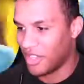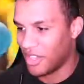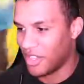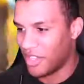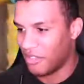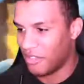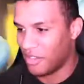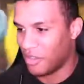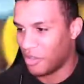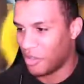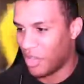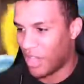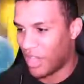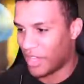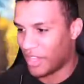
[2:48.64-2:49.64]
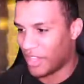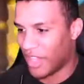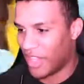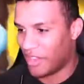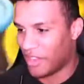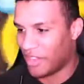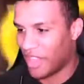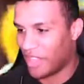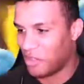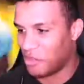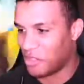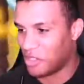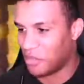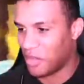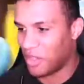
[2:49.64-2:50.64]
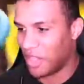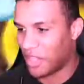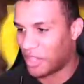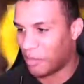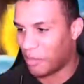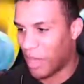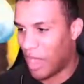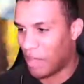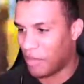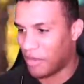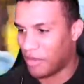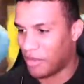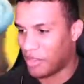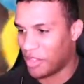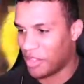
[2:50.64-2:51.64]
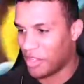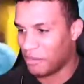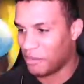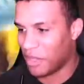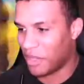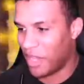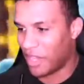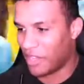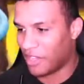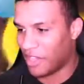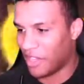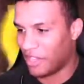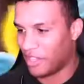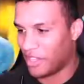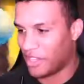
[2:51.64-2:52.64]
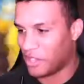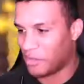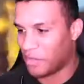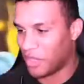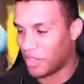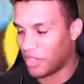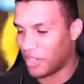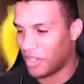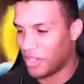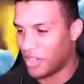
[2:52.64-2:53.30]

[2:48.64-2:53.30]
Even though like that used to be like the popular thing, but like lately it's been